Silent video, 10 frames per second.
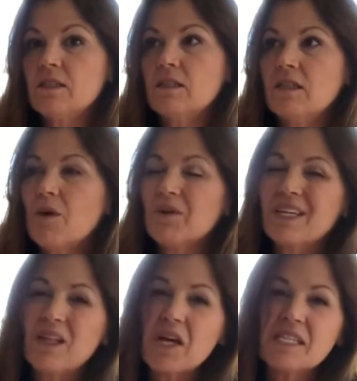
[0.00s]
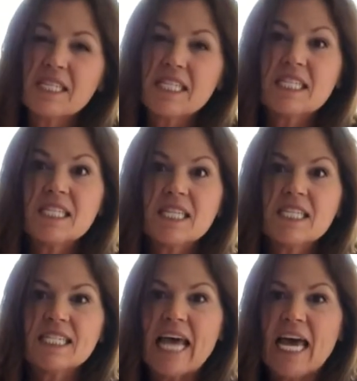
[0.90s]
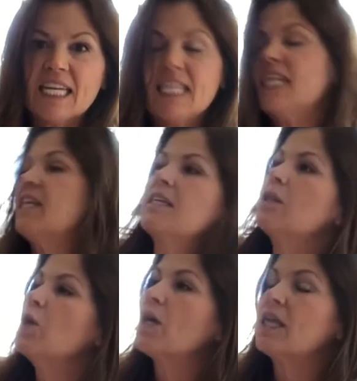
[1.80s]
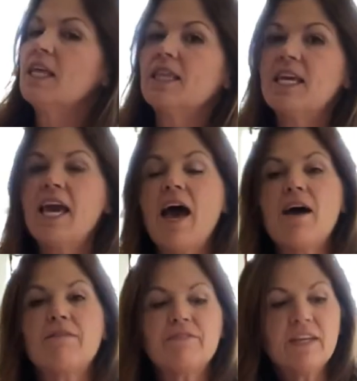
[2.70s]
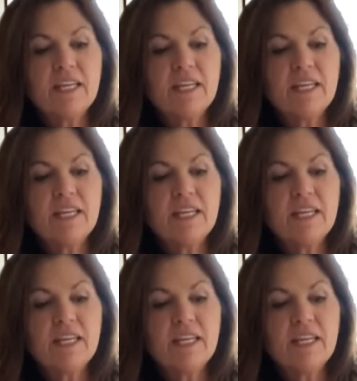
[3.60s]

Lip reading: not really glossy, the satiny look that they have.